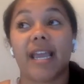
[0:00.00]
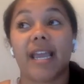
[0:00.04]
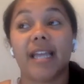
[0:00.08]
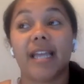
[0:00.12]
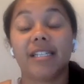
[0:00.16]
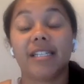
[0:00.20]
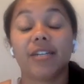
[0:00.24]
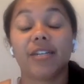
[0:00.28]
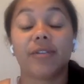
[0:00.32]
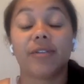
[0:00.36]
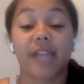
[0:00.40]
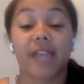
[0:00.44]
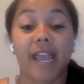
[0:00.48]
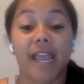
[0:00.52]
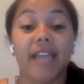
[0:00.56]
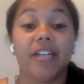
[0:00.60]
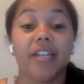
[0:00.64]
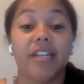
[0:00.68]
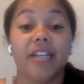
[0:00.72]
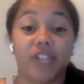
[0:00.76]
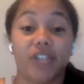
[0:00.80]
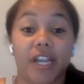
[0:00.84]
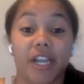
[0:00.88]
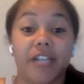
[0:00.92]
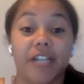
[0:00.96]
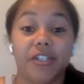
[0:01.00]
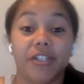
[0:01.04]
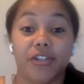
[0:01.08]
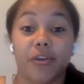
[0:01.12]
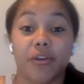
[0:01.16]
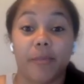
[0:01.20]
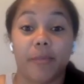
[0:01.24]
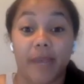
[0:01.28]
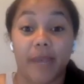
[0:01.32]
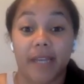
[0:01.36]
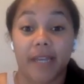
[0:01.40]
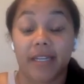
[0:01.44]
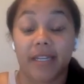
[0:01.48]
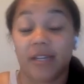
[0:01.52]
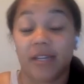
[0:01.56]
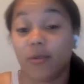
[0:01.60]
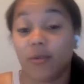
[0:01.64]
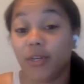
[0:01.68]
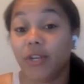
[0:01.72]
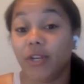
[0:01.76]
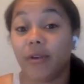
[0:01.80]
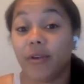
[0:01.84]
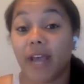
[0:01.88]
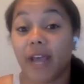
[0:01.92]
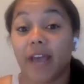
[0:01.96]
it's okay to change your opinion
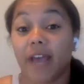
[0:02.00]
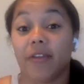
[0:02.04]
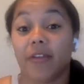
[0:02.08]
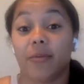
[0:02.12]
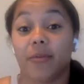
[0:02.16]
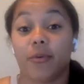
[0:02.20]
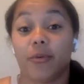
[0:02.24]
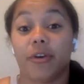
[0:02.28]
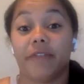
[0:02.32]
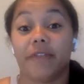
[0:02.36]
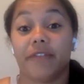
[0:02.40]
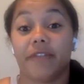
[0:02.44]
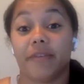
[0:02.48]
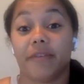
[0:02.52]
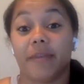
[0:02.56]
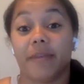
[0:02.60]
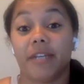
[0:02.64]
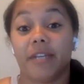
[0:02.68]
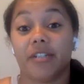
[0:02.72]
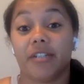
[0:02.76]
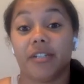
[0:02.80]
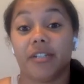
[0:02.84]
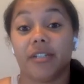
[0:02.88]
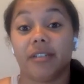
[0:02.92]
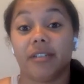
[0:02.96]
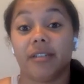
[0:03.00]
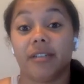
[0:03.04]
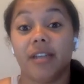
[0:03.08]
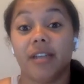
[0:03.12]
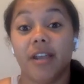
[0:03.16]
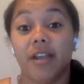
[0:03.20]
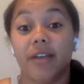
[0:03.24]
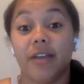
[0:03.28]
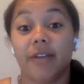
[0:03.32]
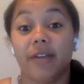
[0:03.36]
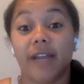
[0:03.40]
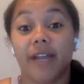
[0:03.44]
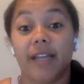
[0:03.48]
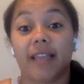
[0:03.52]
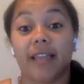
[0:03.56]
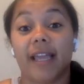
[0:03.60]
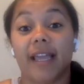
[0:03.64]
when you gather more information, right?